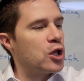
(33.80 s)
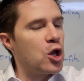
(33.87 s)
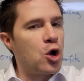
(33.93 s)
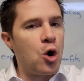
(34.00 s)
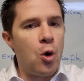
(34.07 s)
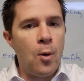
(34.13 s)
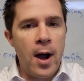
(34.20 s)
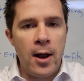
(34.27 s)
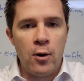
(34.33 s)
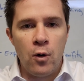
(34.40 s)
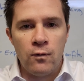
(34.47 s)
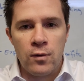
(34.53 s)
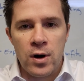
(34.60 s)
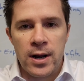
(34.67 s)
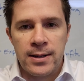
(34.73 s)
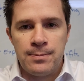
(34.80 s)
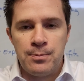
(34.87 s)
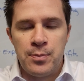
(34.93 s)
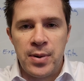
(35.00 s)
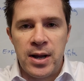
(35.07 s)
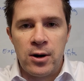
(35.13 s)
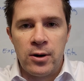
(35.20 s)
go out over a
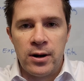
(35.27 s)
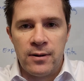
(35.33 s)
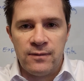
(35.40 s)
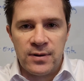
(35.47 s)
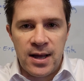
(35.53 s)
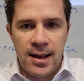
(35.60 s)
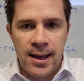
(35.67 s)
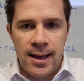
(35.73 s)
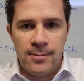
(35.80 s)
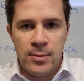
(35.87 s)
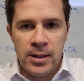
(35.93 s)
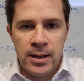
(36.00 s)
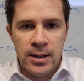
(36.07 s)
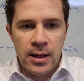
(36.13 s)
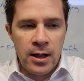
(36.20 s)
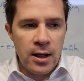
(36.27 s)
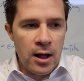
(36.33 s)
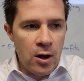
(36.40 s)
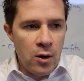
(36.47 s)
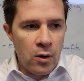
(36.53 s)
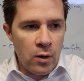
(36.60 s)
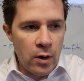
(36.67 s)
period of time.
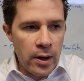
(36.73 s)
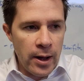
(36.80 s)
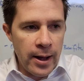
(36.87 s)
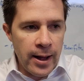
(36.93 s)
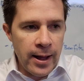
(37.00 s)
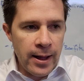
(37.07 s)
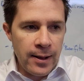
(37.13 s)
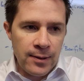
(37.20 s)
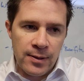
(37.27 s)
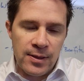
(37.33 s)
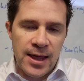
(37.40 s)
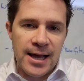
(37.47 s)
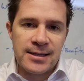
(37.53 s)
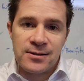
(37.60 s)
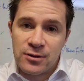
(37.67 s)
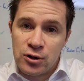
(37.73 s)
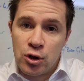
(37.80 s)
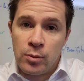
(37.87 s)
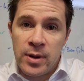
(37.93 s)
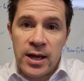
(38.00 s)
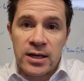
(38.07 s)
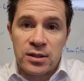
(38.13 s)
Oh, and that to
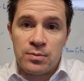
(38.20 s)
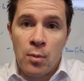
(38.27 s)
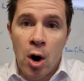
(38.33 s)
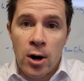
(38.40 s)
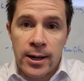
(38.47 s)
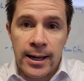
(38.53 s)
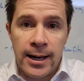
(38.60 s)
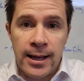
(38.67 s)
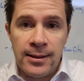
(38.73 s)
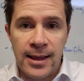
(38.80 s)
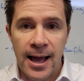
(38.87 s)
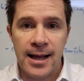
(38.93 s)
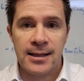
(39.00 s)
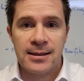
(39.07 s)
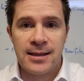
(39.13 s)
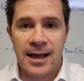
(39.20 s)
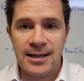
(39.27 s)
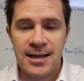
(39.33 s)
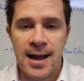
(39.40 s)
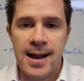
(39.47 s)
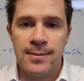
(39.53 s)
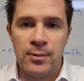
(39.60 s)
me is marketing. That
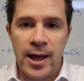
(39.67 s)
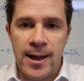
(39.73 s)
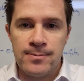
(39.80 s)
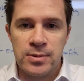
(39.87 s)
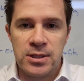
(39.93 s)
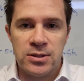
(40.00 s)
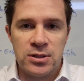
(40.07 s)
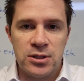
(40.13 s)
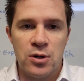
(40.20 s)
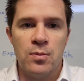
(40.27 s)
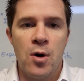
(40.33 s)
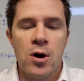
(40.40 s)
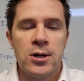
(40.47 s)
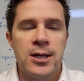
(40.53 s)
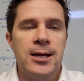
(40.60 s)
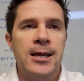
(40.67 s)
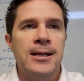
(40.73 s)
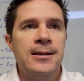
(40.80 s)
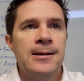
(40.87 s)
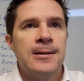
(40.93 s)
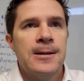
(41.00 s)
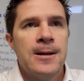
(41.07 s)
time lapse is your
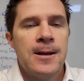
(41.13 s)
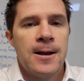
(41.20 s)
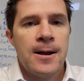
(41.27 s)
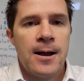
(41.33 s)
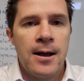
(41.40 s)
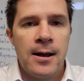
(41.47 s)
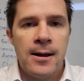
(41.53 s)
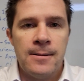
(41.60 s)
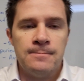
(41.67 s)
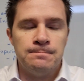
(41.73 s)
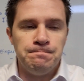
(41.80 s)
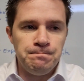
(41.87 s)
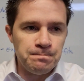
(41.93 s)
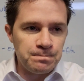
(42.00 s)
marketing. Um,